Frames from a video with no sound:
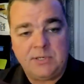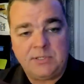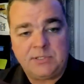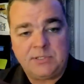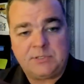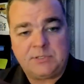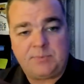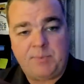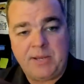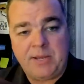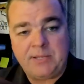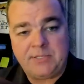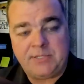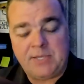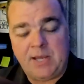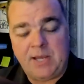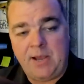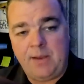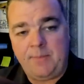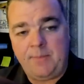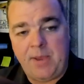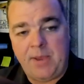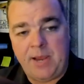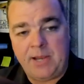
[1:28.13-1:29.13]
spend
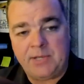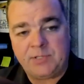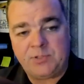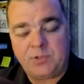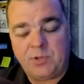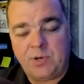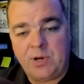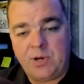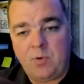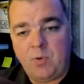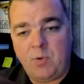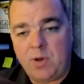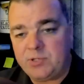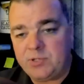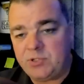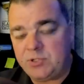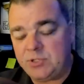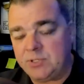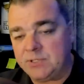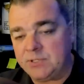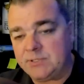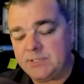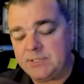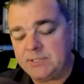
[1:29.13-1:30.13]
time answering
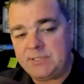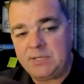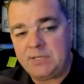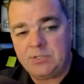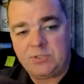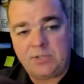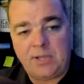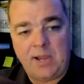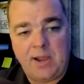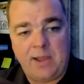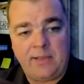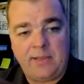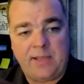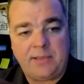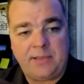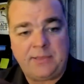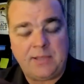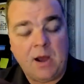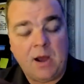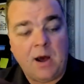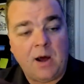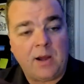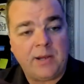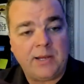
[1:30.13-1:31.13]
questions. Essentially, I let
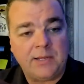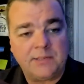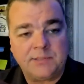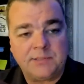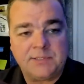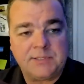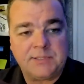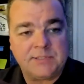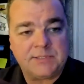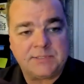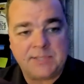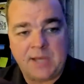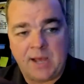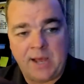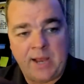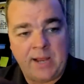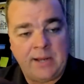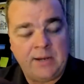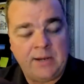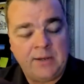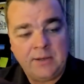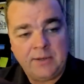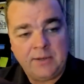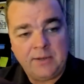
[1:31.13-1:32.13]
the audience
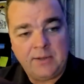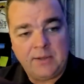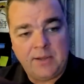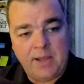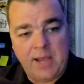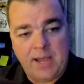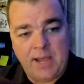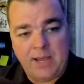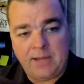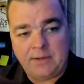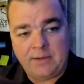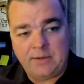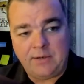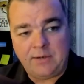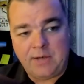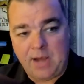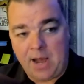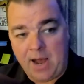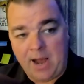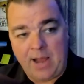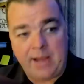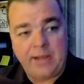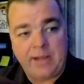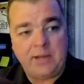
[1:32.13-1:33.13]
decide and
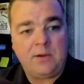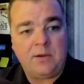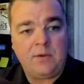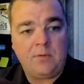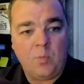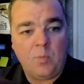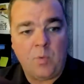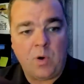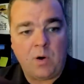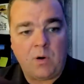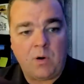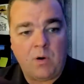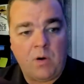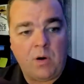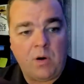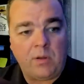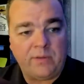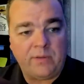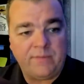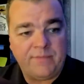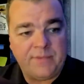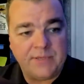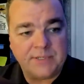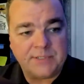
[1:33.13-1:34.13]
guide where
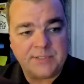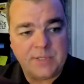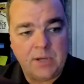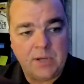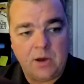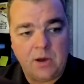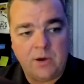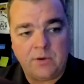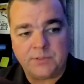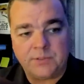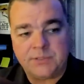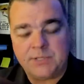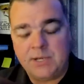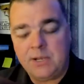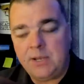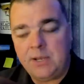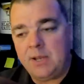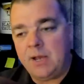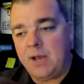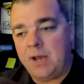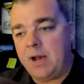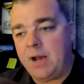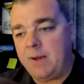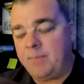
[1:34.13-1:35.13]
all of this goes.
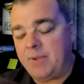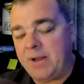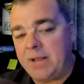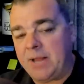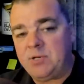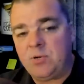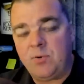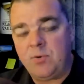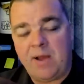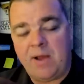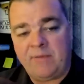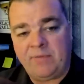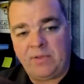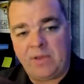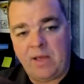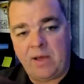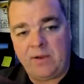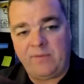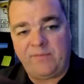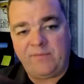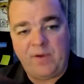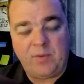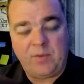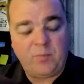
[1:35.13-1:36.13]
Uh, but I do have a
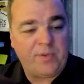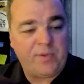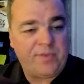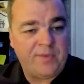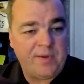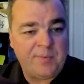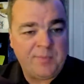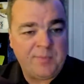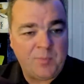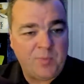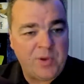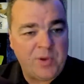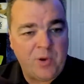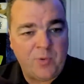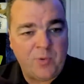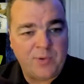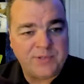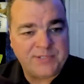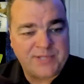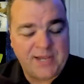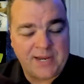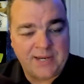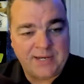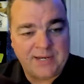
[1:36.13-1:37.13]
lot of fun with them, and we
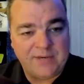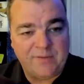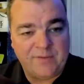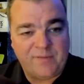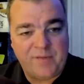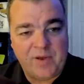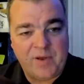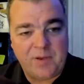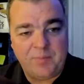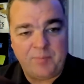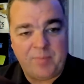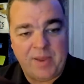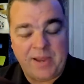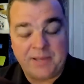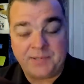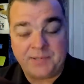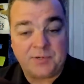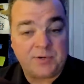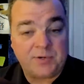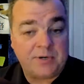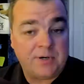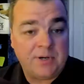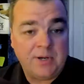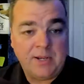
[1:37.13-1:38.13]
always get into fun
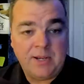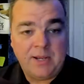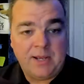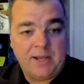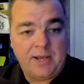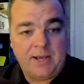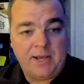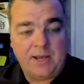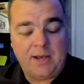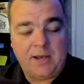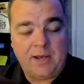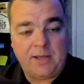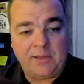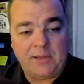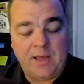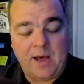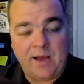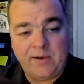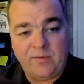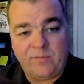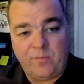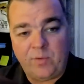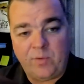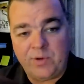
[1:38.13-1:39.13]
banter, uh, a
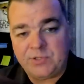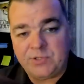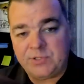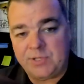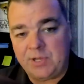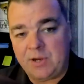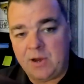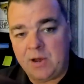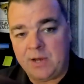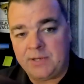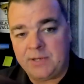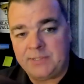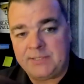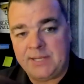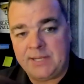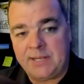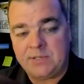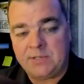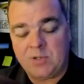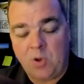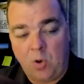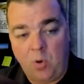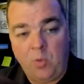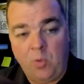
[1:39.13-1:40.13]
lot of which the
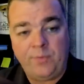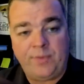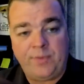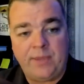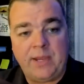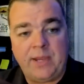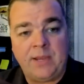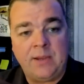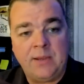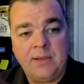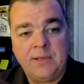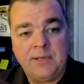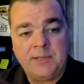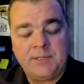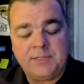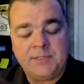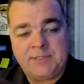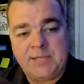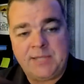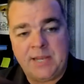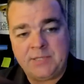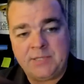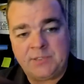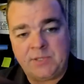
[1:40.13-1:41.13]
content only
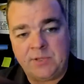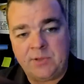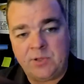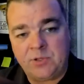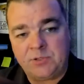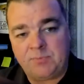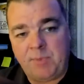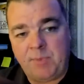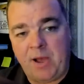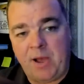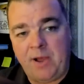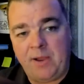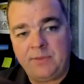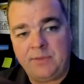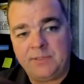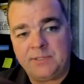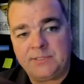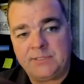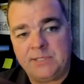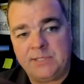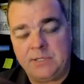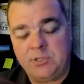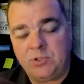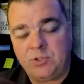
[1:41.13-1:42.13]
stays in those behind the
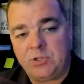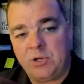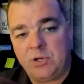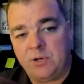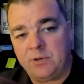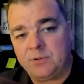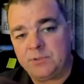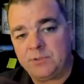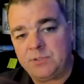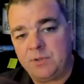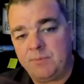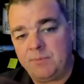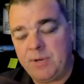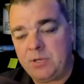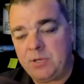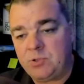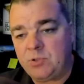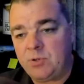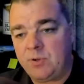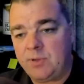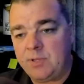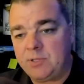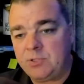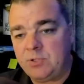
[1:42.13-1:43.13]
scenes shows. So make
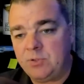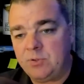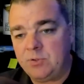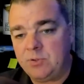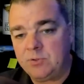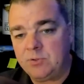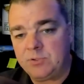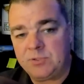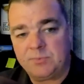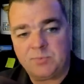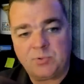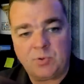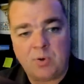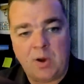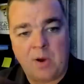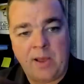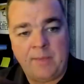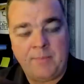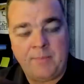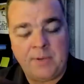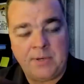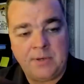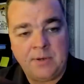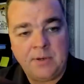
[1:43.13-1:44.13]
sure that you do
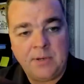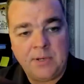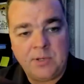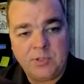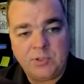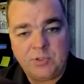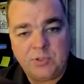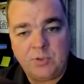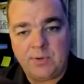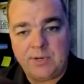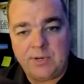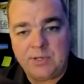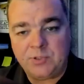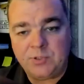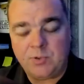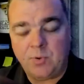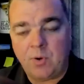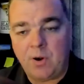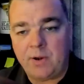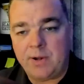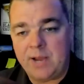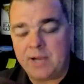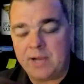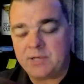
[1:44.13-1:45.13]
subscribe and tune into
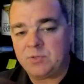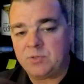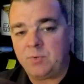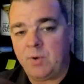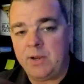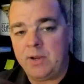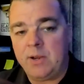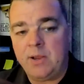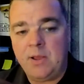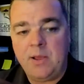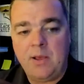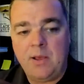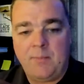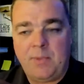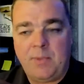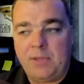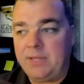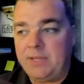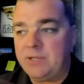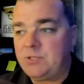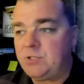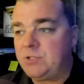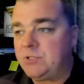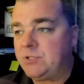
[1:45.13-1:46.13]
our next one. But
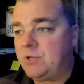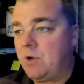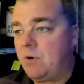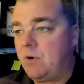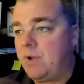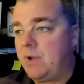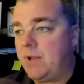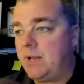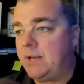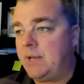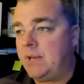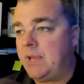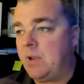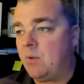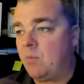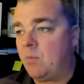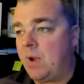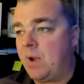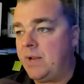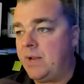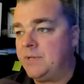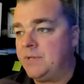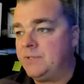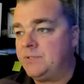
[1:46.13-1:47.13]
let's just go ahead and get
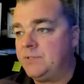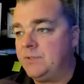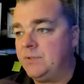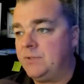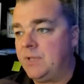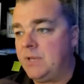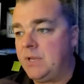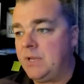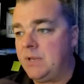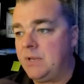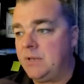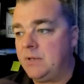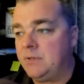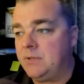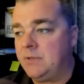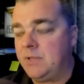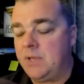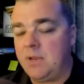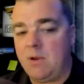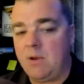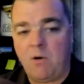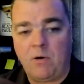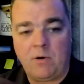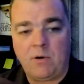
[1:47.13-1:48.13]
right into the
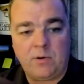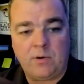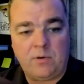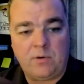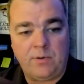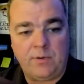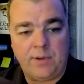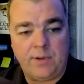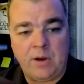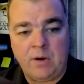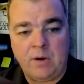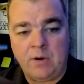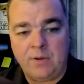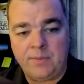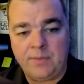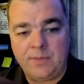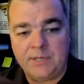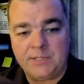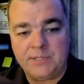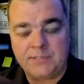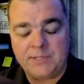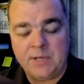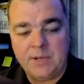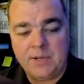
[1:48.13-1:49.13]
the article here and
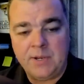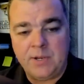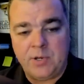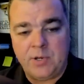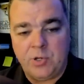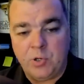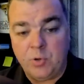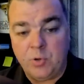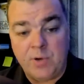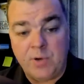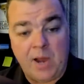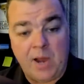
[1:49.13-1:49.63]
these new